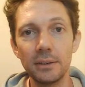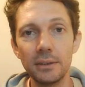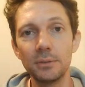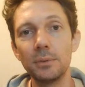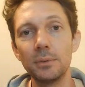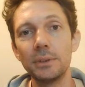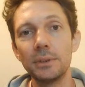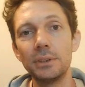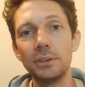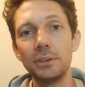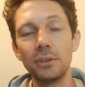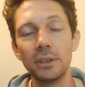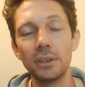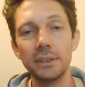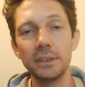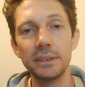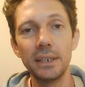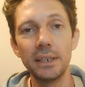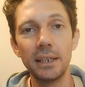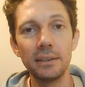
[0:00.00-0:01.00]
which you can
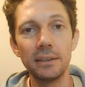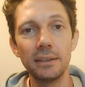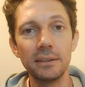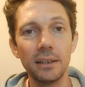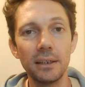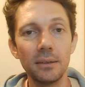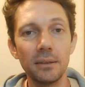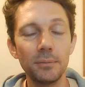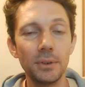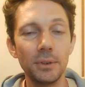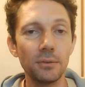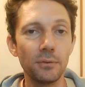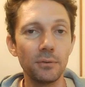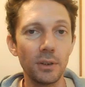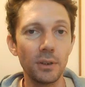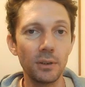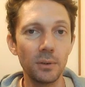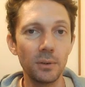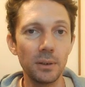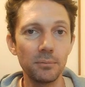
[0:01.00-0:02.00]
set your
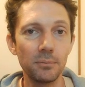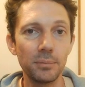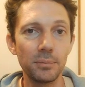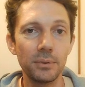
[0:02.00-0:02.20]
follow-up